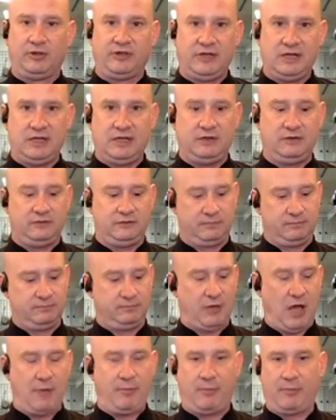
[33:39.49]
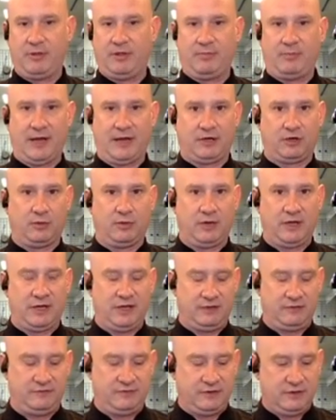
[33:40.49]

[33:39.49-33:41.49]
these, pop them in the microwave,